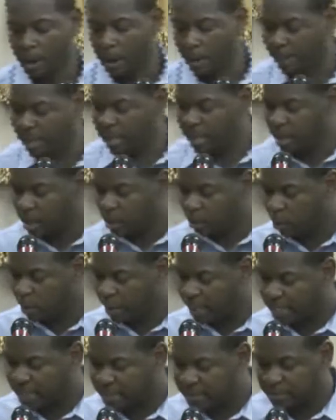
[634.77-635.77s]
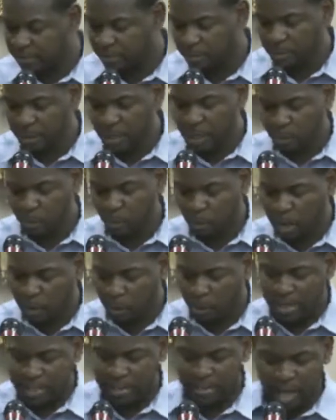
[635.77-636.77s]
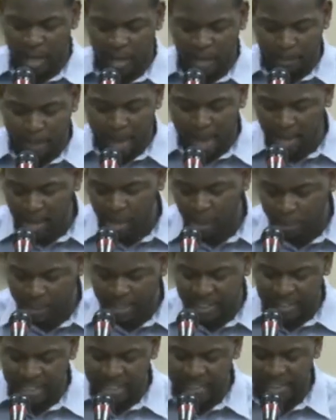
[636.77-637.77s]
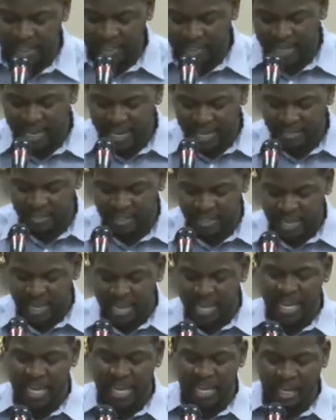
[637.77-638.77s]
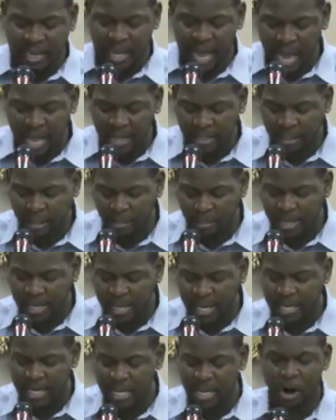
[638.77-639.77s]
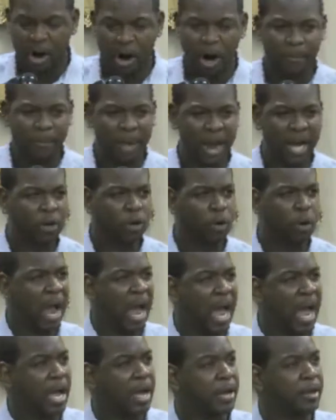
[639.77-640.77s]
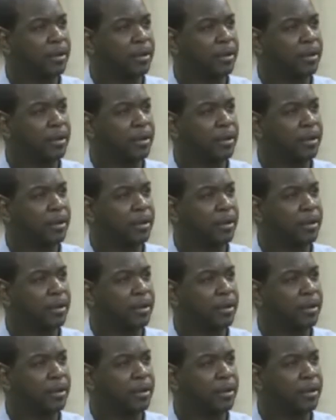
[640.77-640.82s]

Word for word: But look what he's look what it's all about. Look what he says. He says, he inclined to me and he heard my cry.